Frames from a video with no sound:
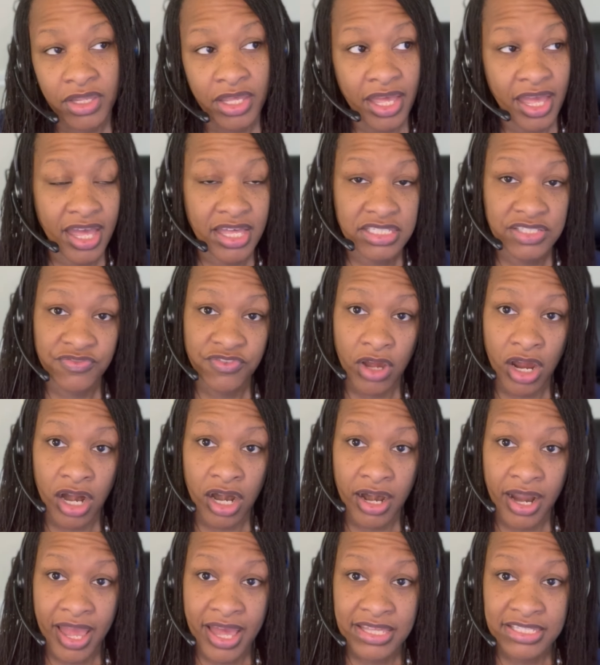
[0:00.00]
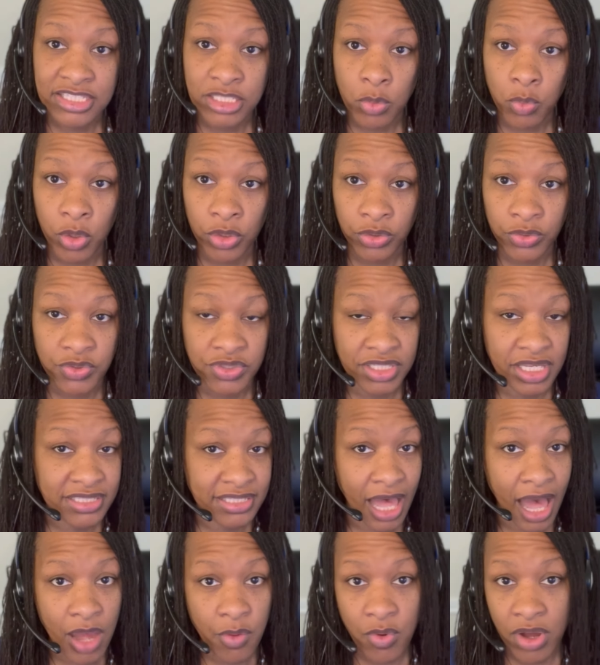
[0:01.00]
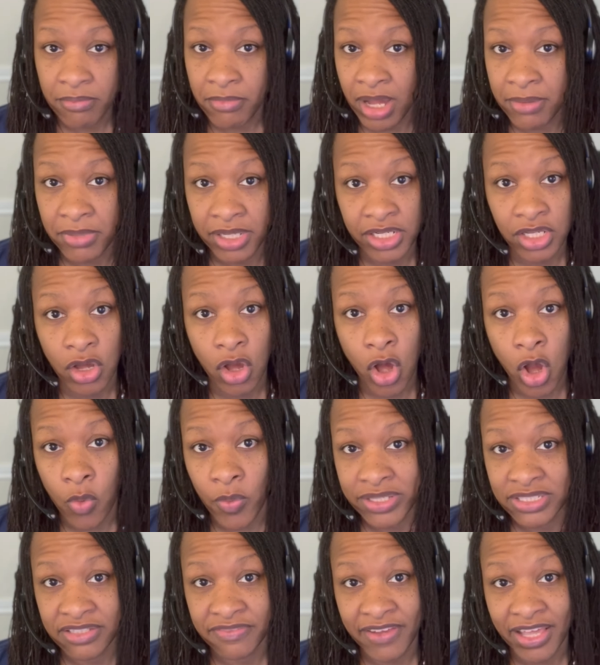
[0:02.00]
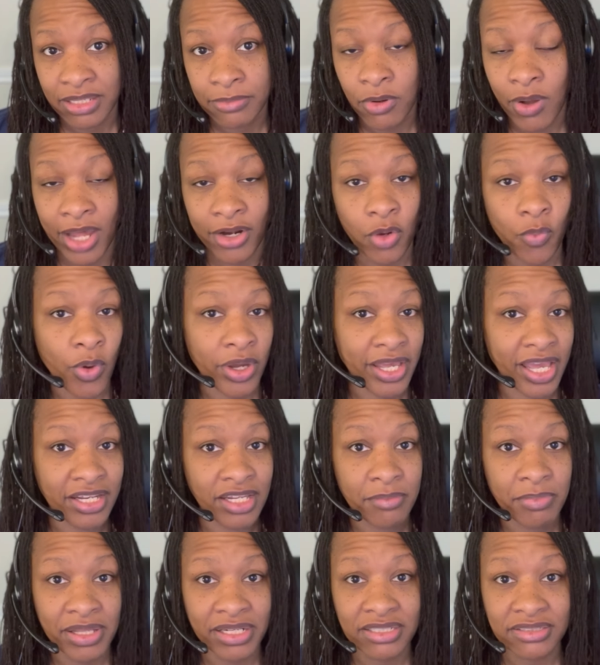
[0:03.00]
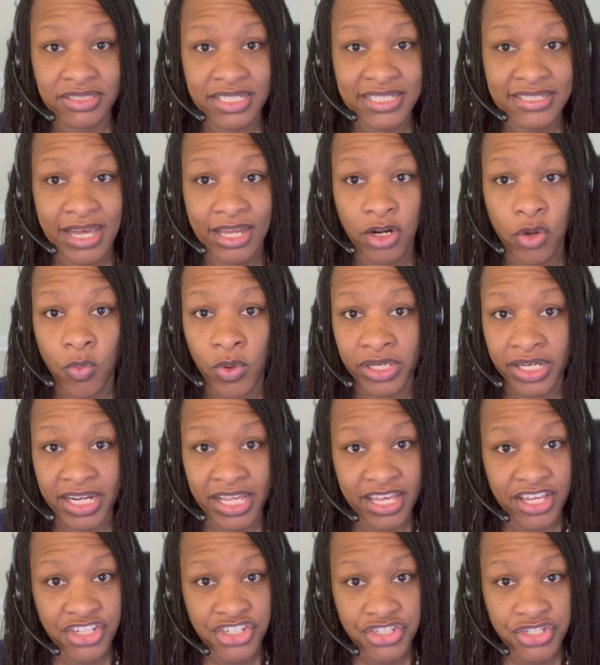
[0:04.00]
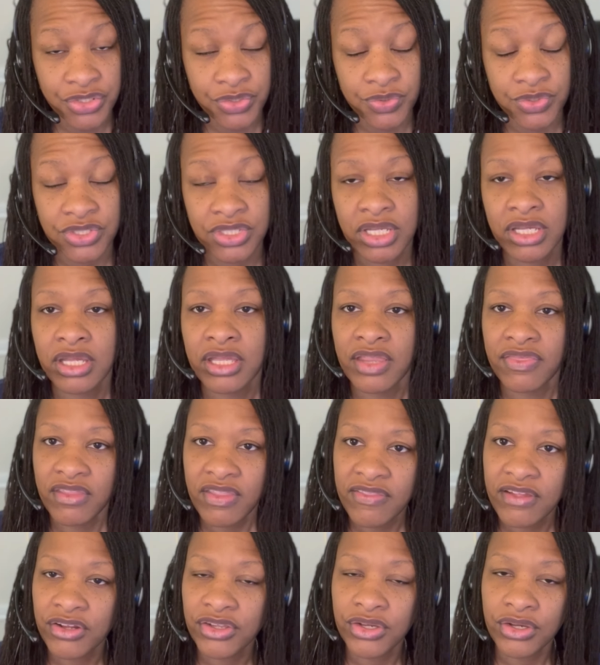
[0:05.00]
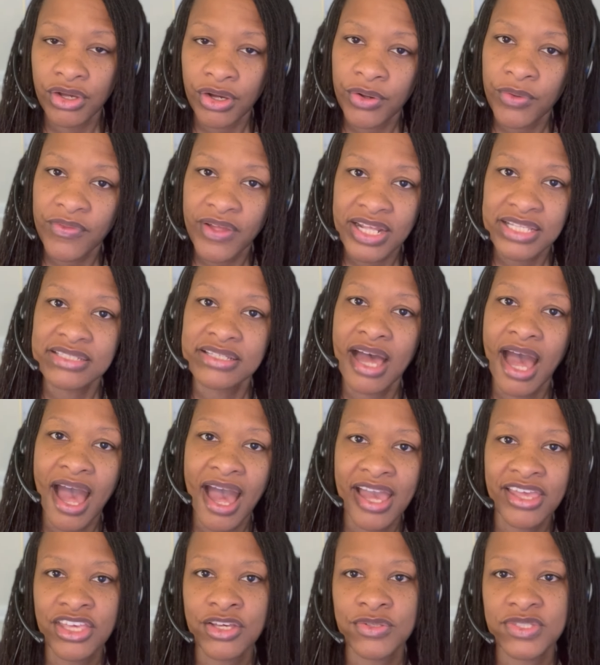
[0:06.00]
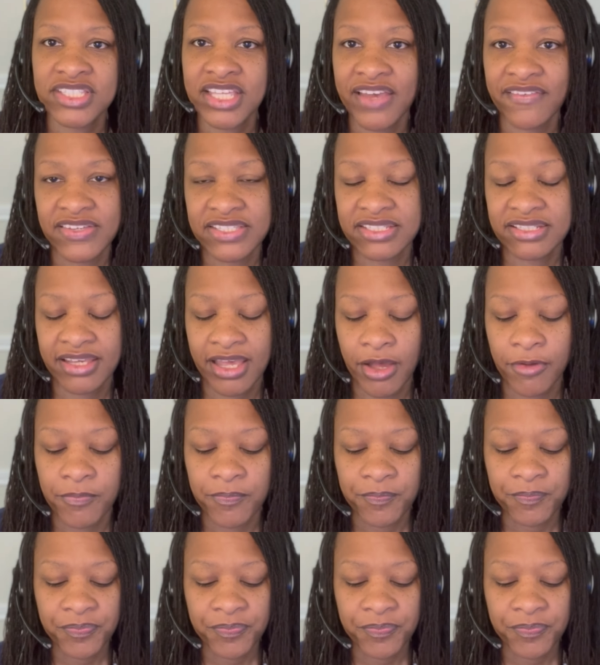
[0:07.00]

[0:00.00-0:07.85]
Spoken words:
As far as someone who says, I want my money always available, I don't want any penalties, I don't want any issues, then there you go, that's a high yield savings account.